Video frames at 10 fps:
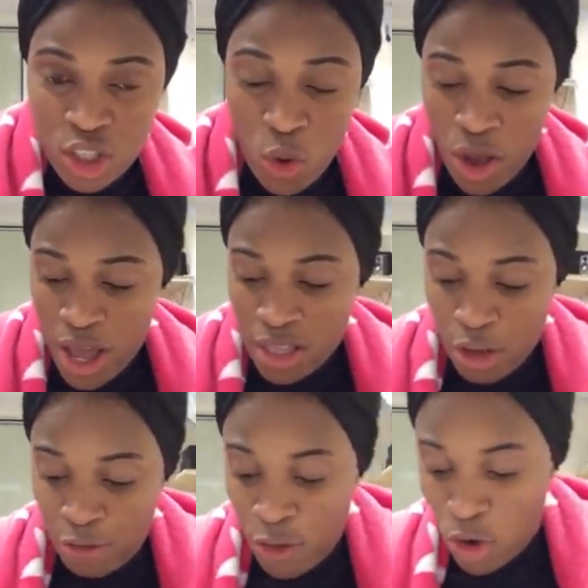So
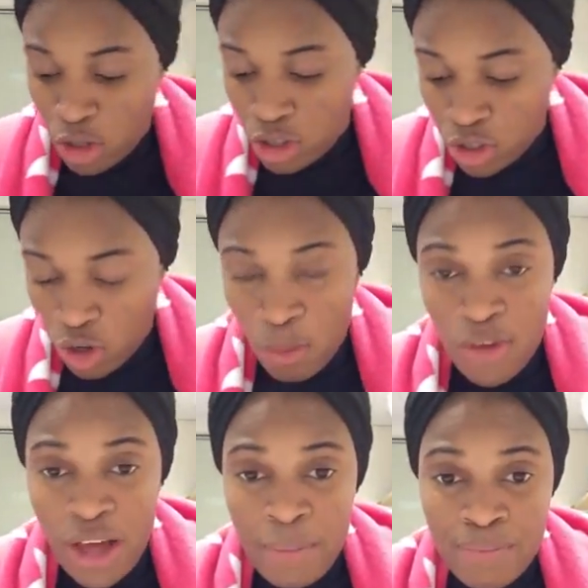they followed your
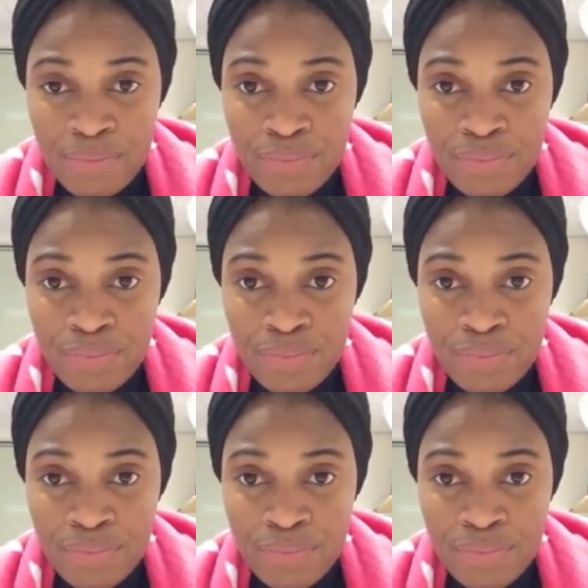mother,